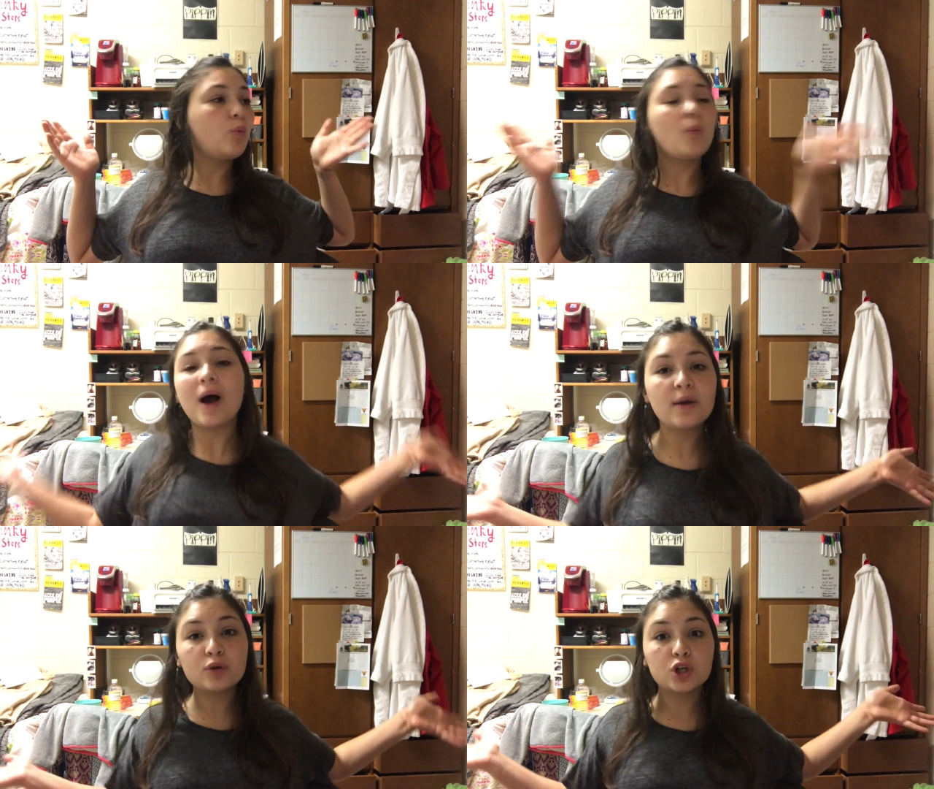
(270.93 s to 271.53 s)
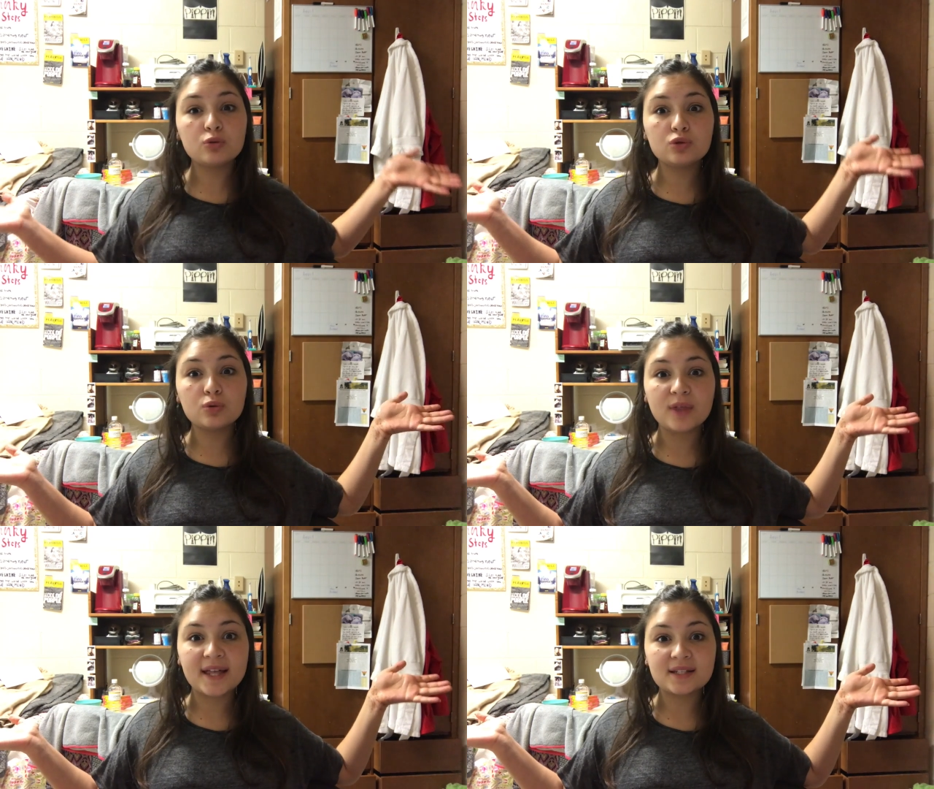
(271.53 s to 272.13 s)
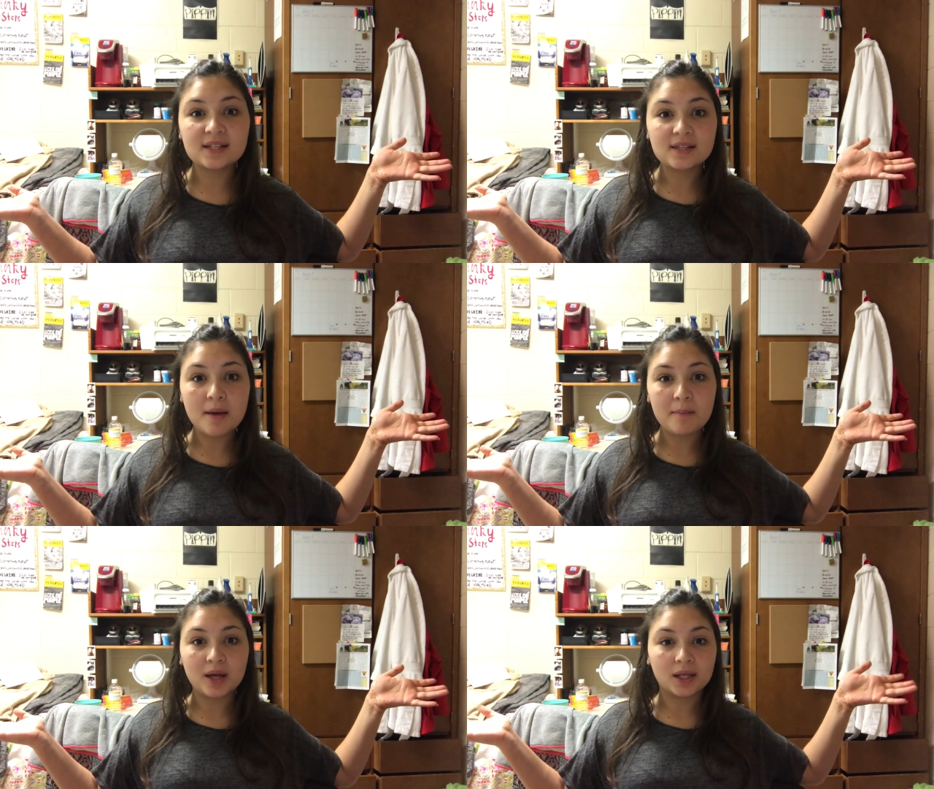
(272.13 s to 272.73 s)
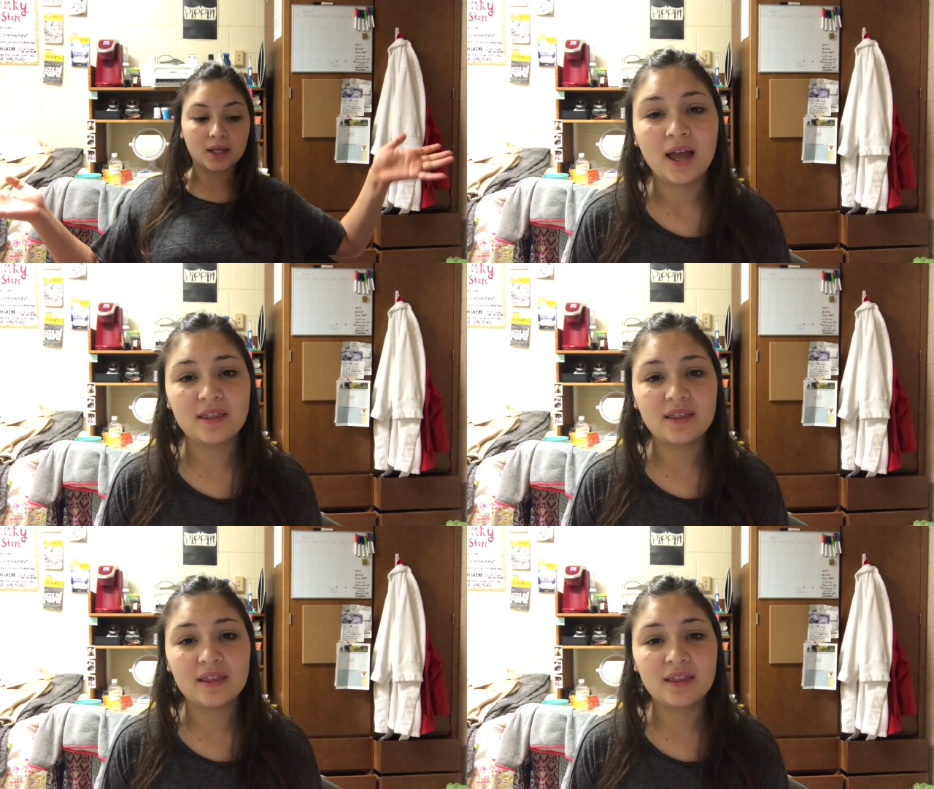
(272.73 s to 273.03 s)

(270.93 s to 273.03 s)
Why would you do that to somebody?